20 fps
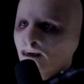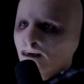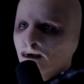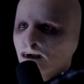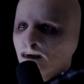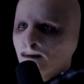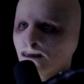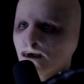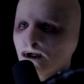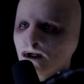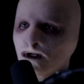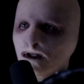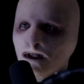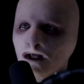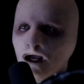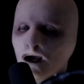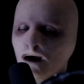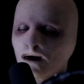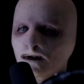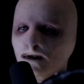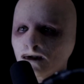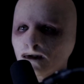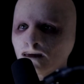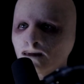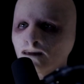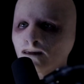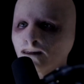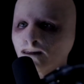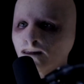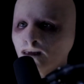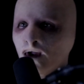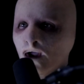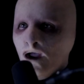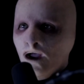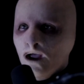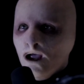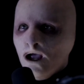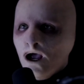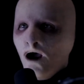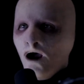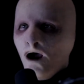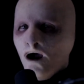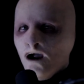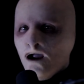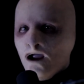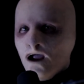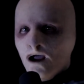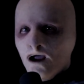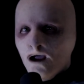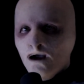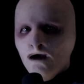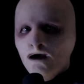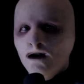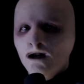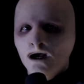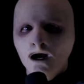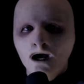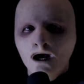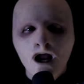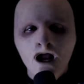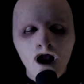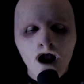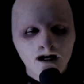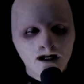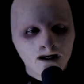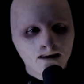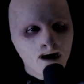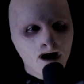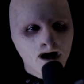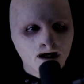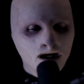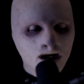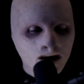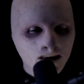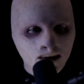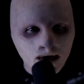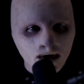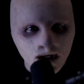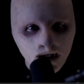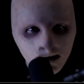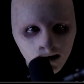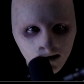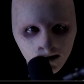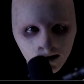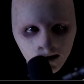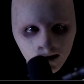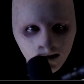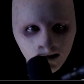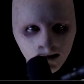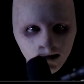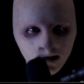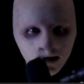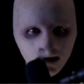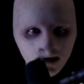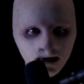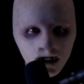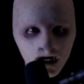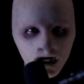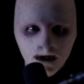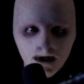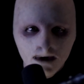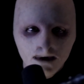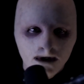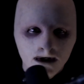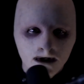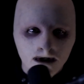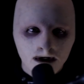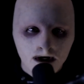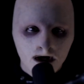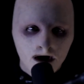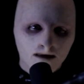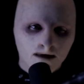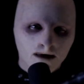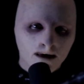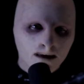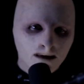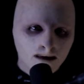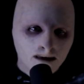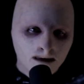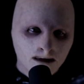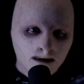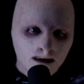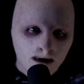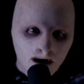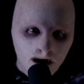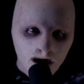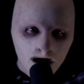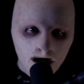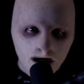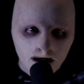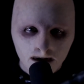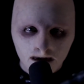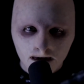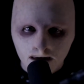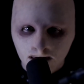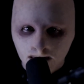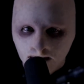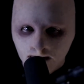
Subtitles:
would be that I had a handyman company that I used as cover, and